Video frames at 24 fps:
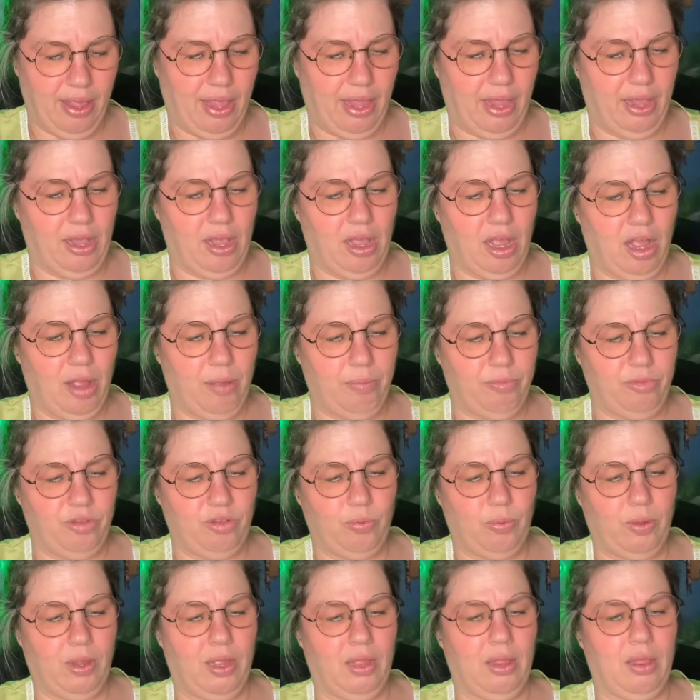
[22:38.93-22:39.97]
It comes
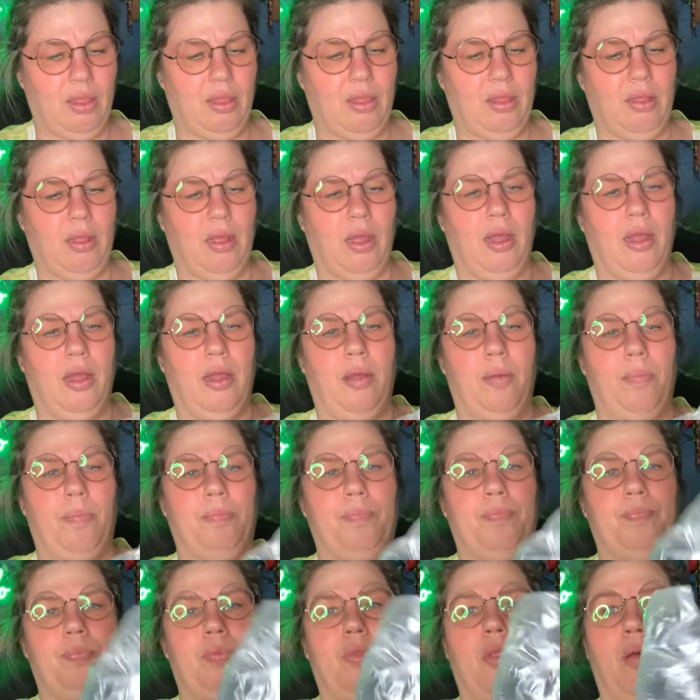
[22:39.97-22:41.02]
with um,
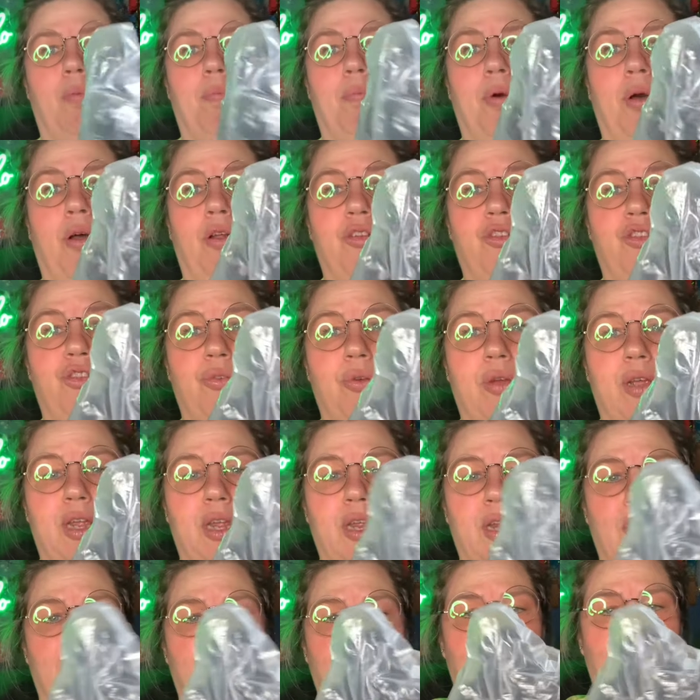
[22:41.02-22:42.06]
a ball
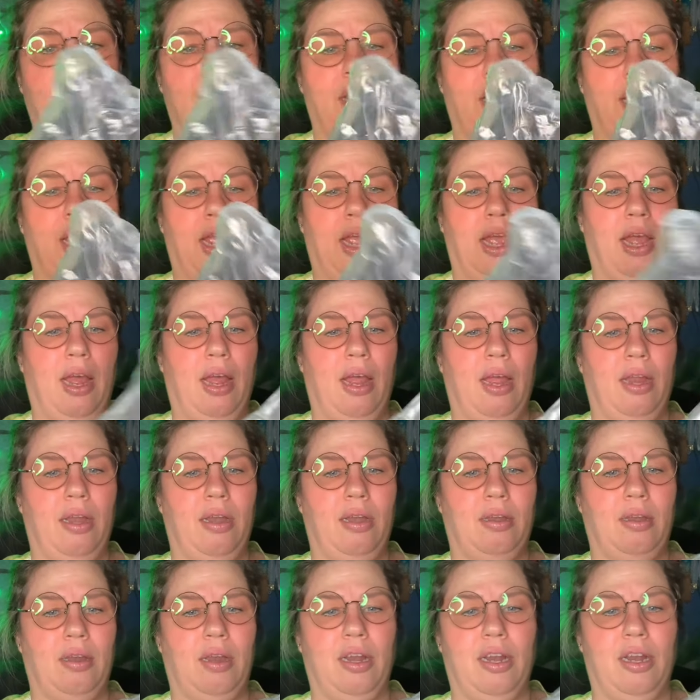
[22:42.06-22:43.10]
joint and
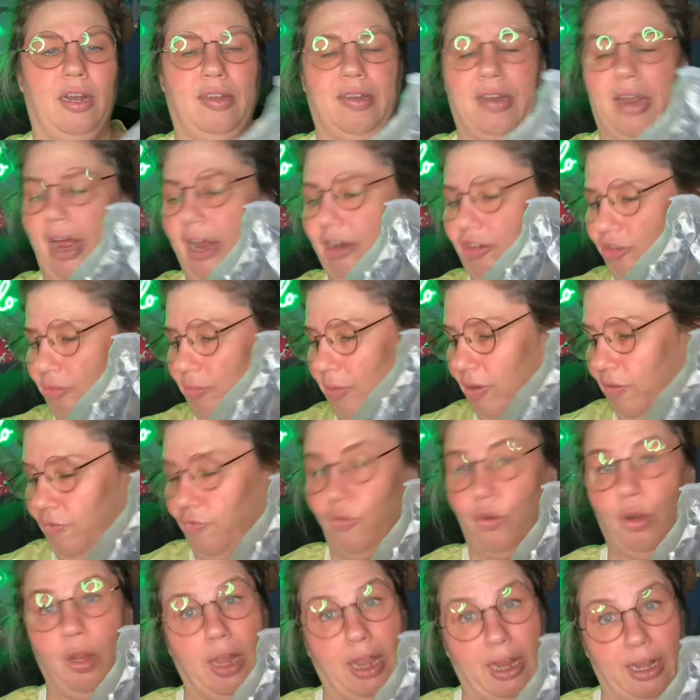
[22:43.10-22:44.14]
an attachment
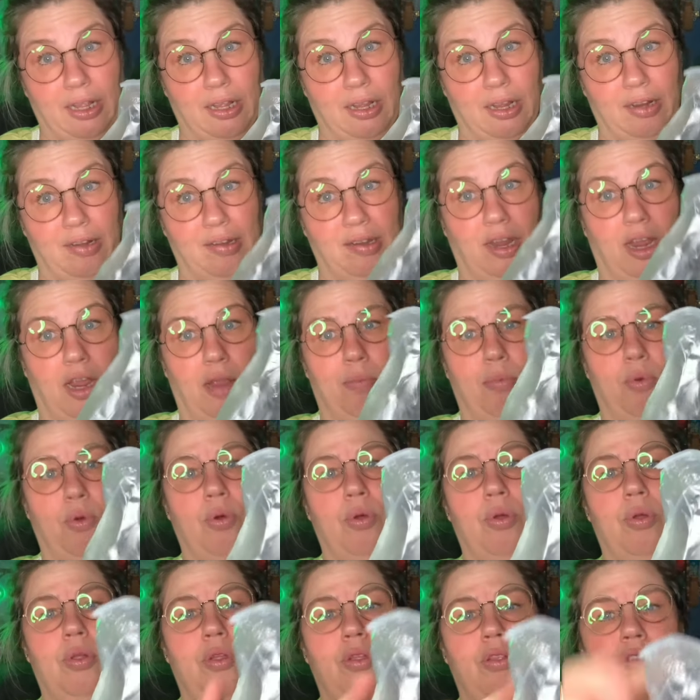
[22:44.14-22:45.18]
for like a
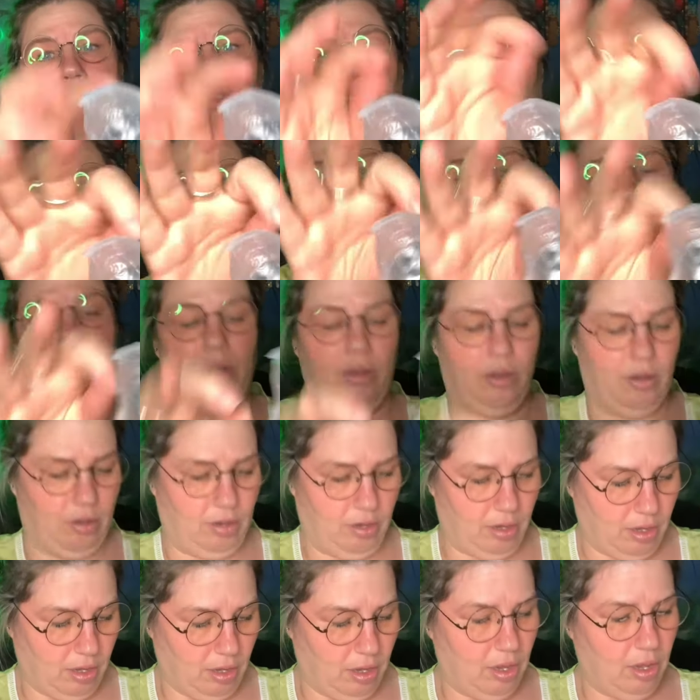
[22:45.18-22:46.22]
table, so I can
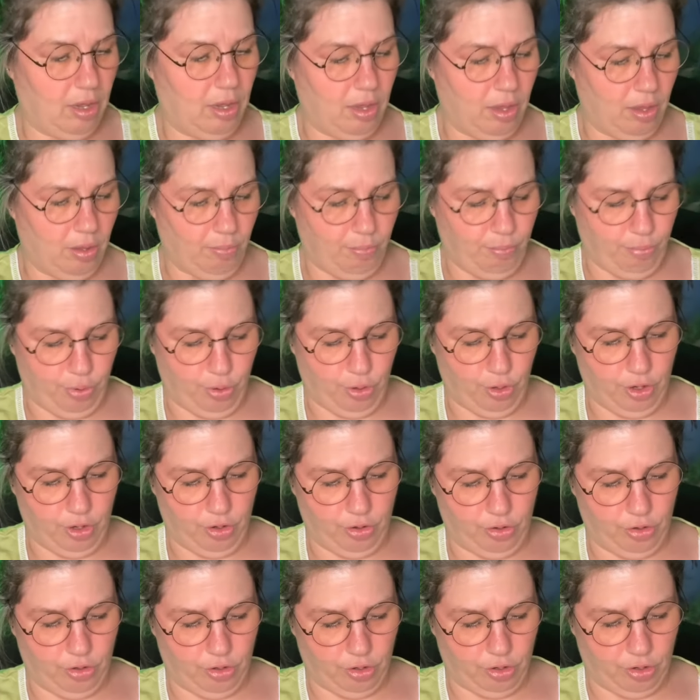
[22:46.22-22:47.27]
put
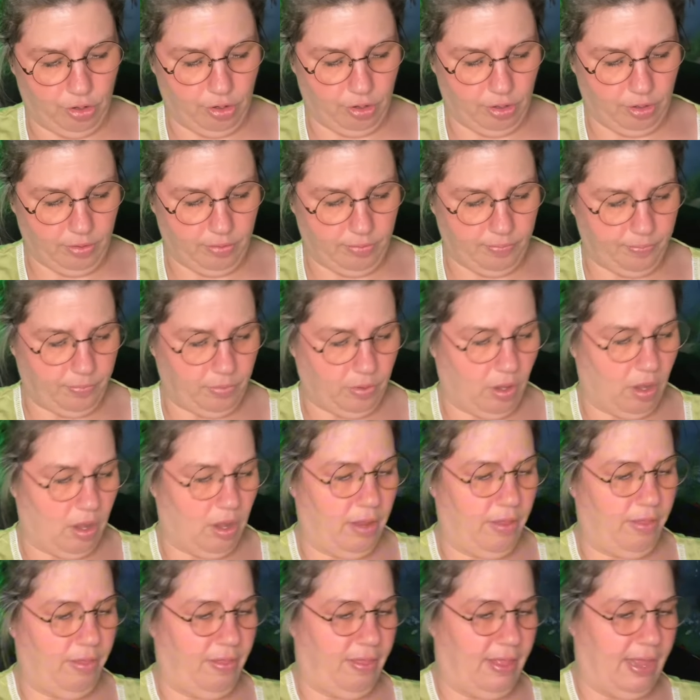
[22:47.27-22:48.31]
her
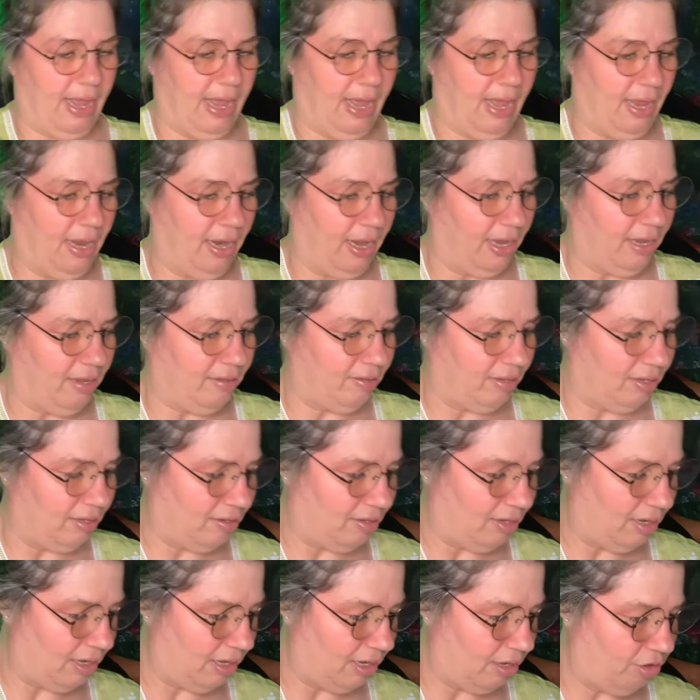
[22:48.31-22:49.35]
on that. I guess I can
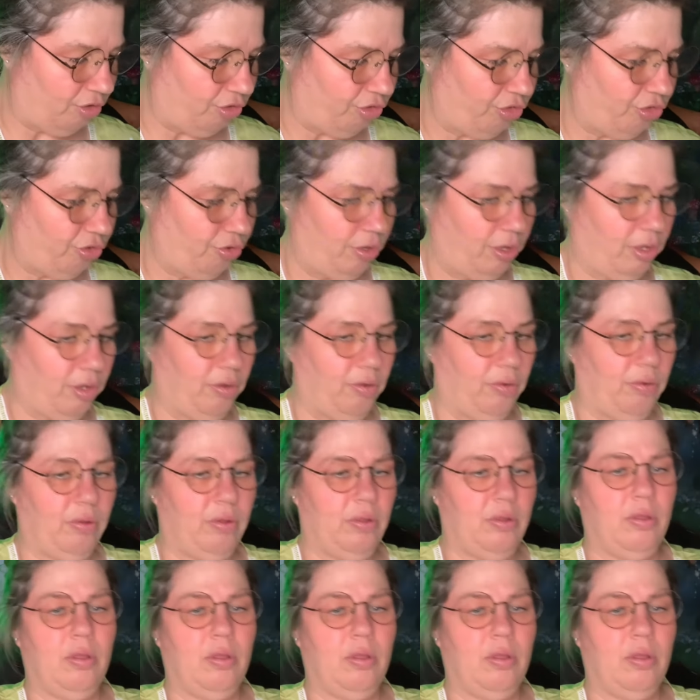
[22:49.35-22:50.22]
take it out and show you.